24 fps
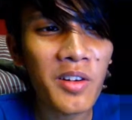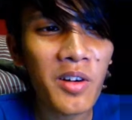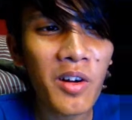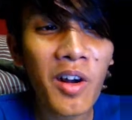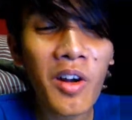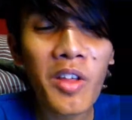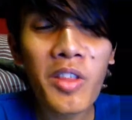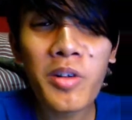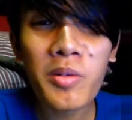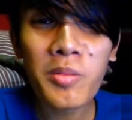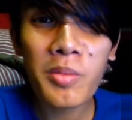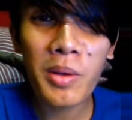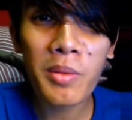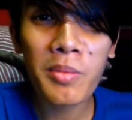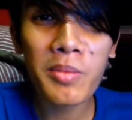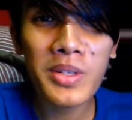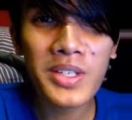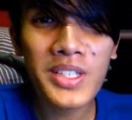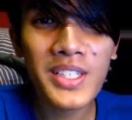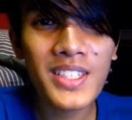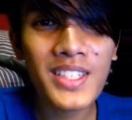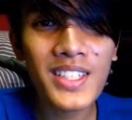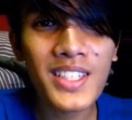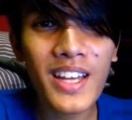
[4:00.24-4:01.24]
are other
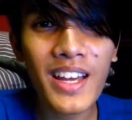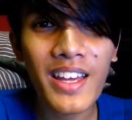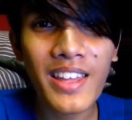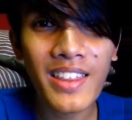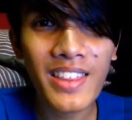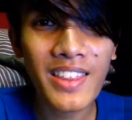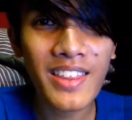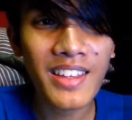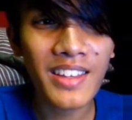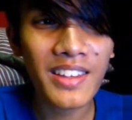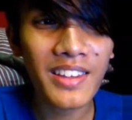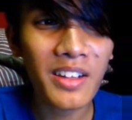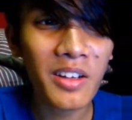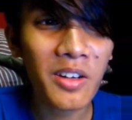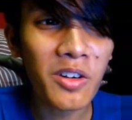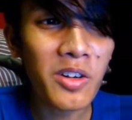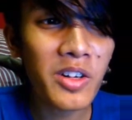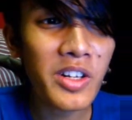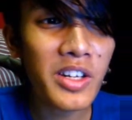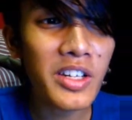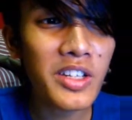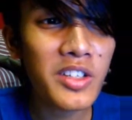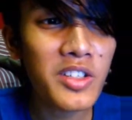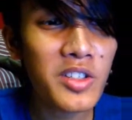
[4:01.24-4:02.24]
memories I think that
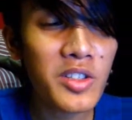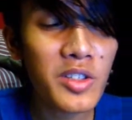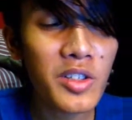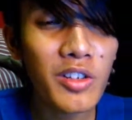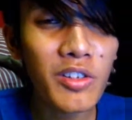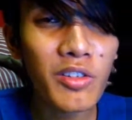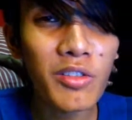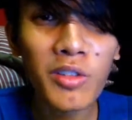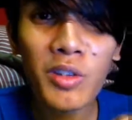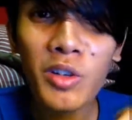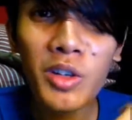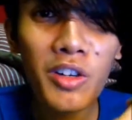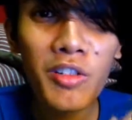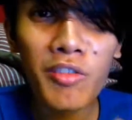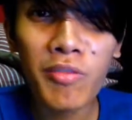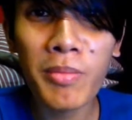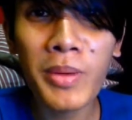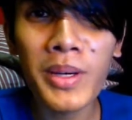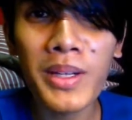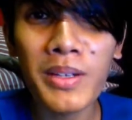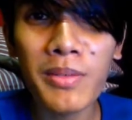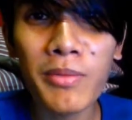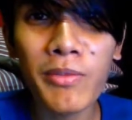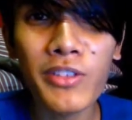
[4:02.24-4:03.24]
really should could have
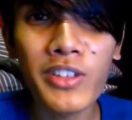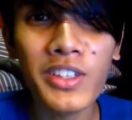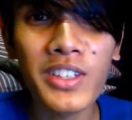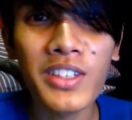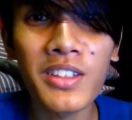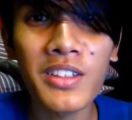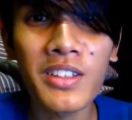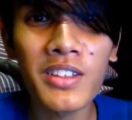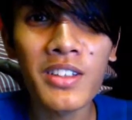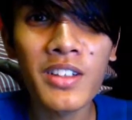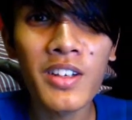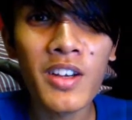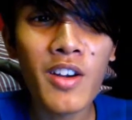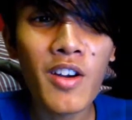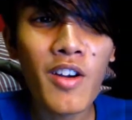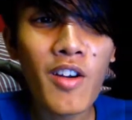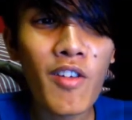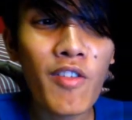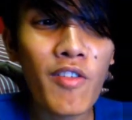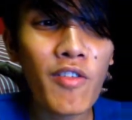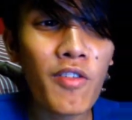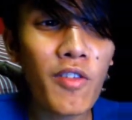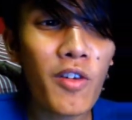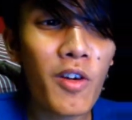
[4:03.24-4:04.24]
benefited
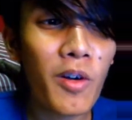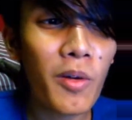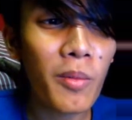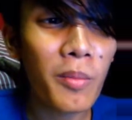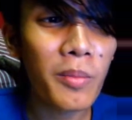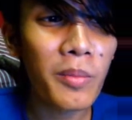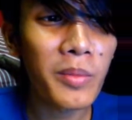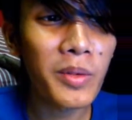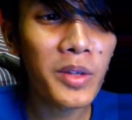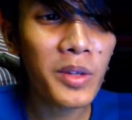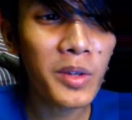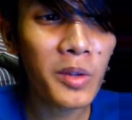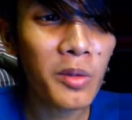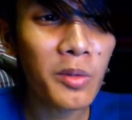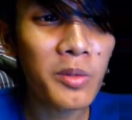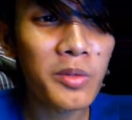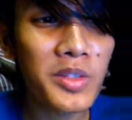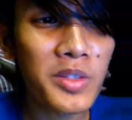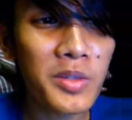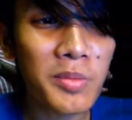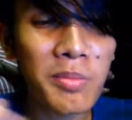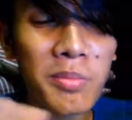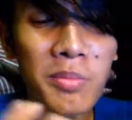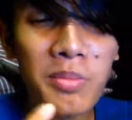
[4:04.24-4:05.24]
from just
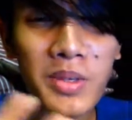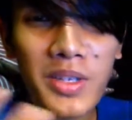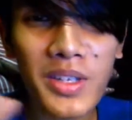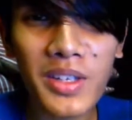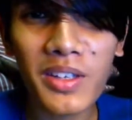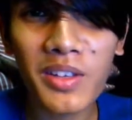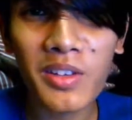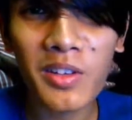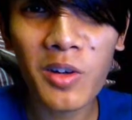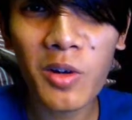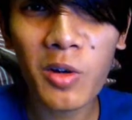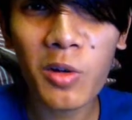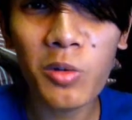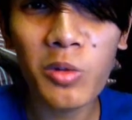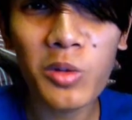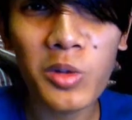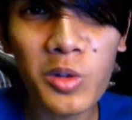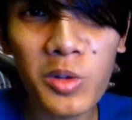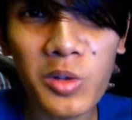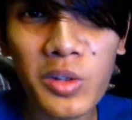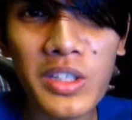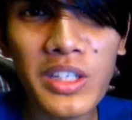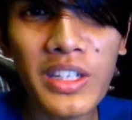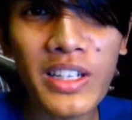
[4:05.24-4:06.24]
being their own
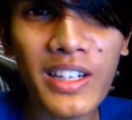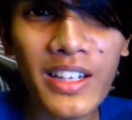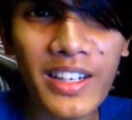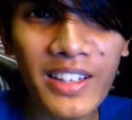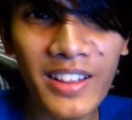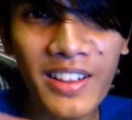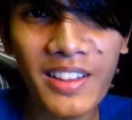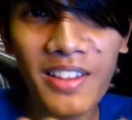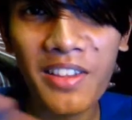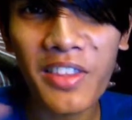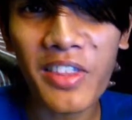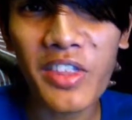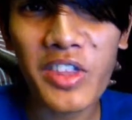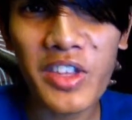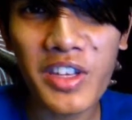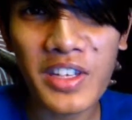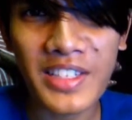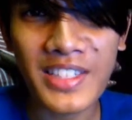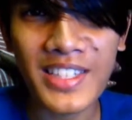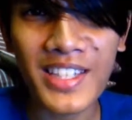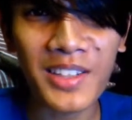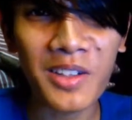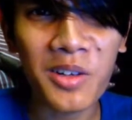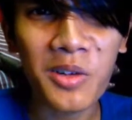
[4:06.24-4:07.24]
unique little things,
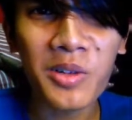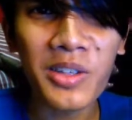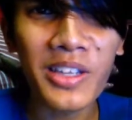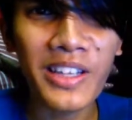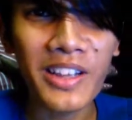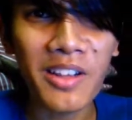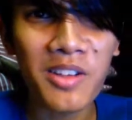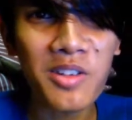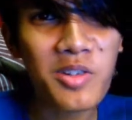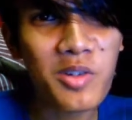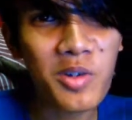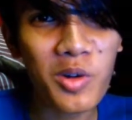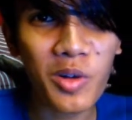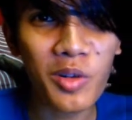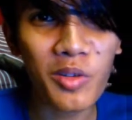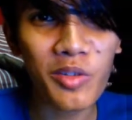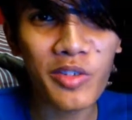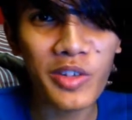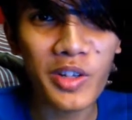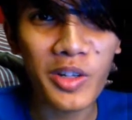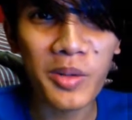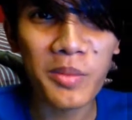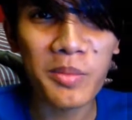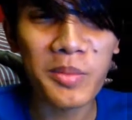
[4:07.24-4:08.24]
like their own little short
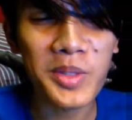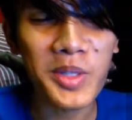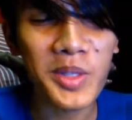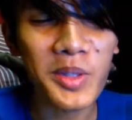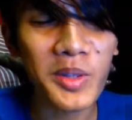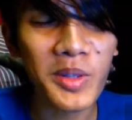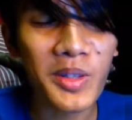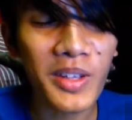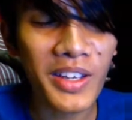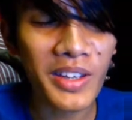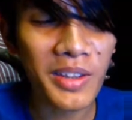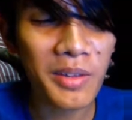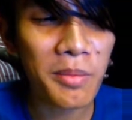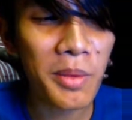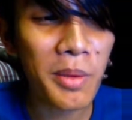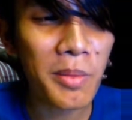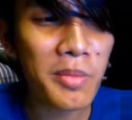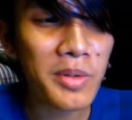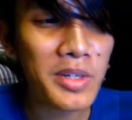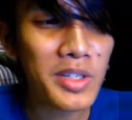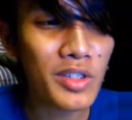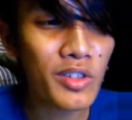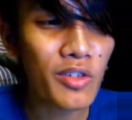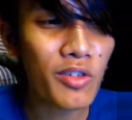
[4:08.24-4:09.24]
films. Like the
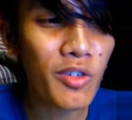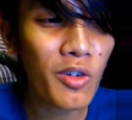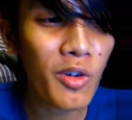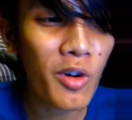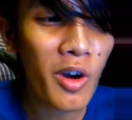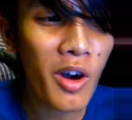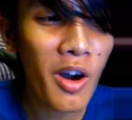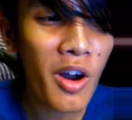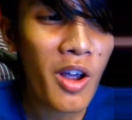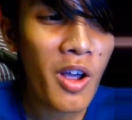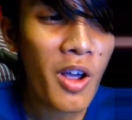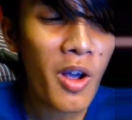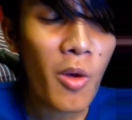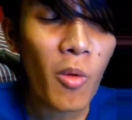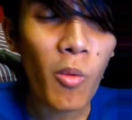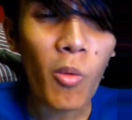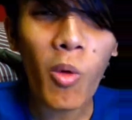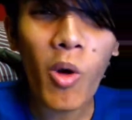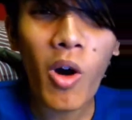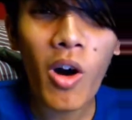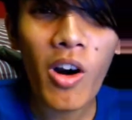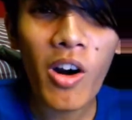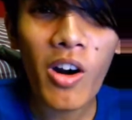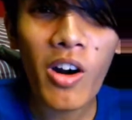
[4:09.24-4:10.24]
memories for
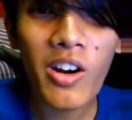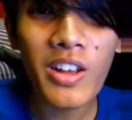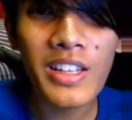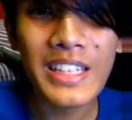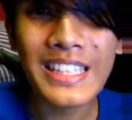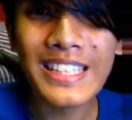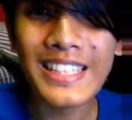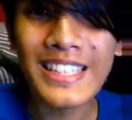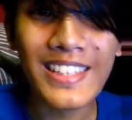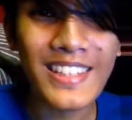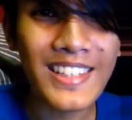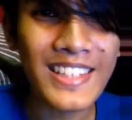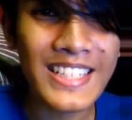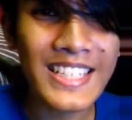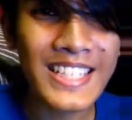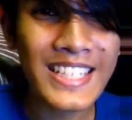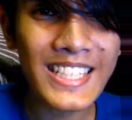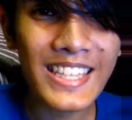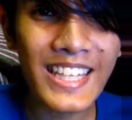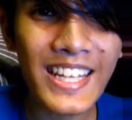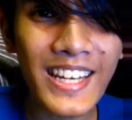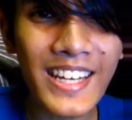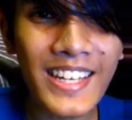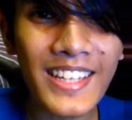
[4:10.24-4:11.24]
war and the
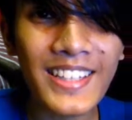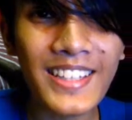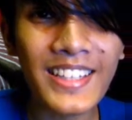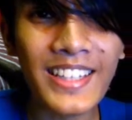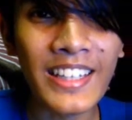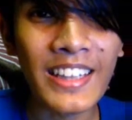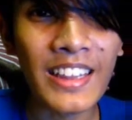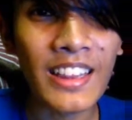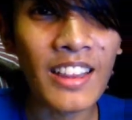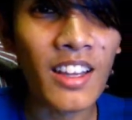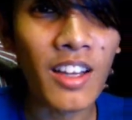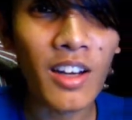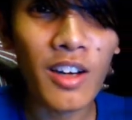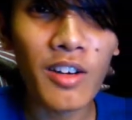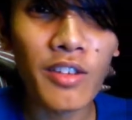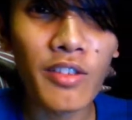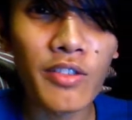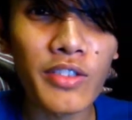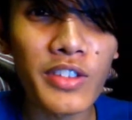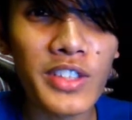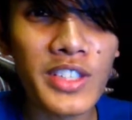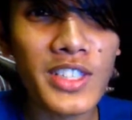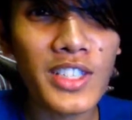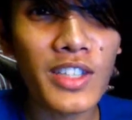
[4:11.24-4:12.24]
sled and love
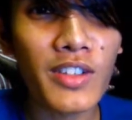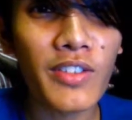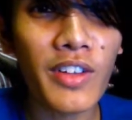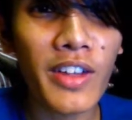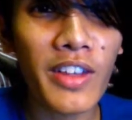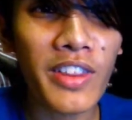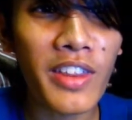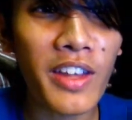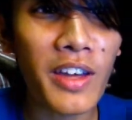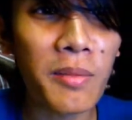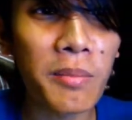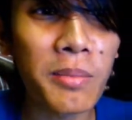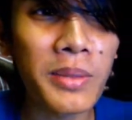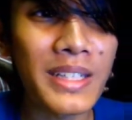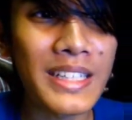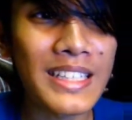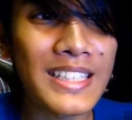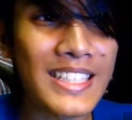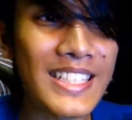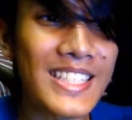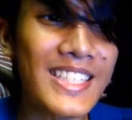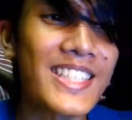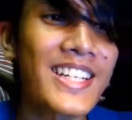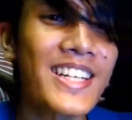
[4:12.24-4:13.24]
and stuff like that. But
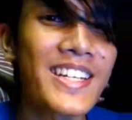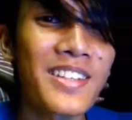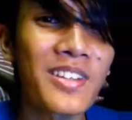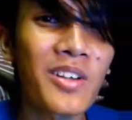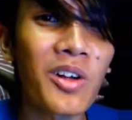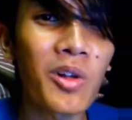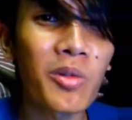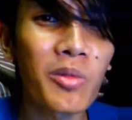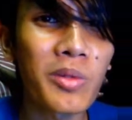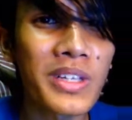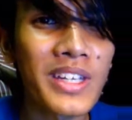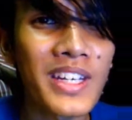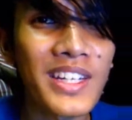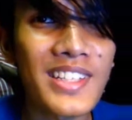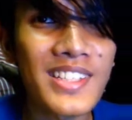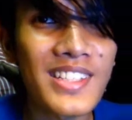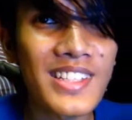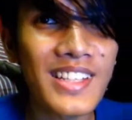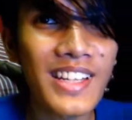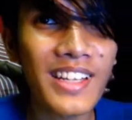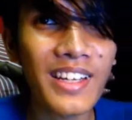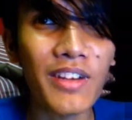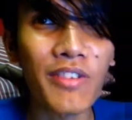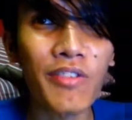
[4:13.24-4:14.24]
instead, all we get is
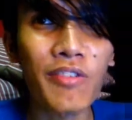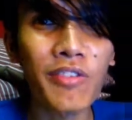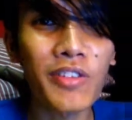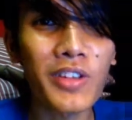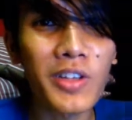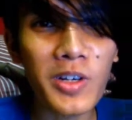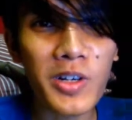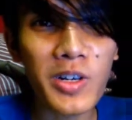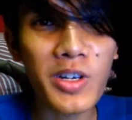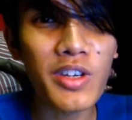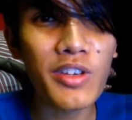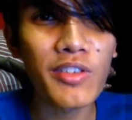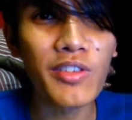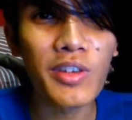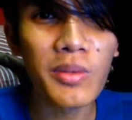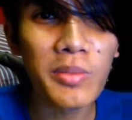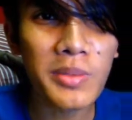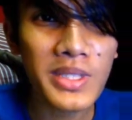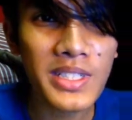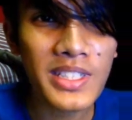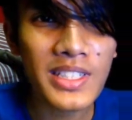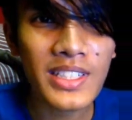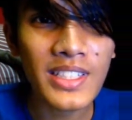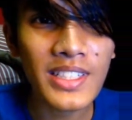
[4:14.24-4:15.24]
like a flurry of
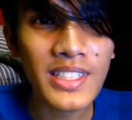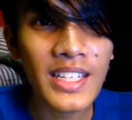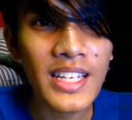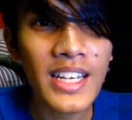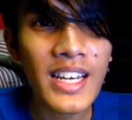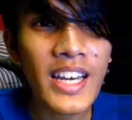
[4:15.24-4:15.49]
images,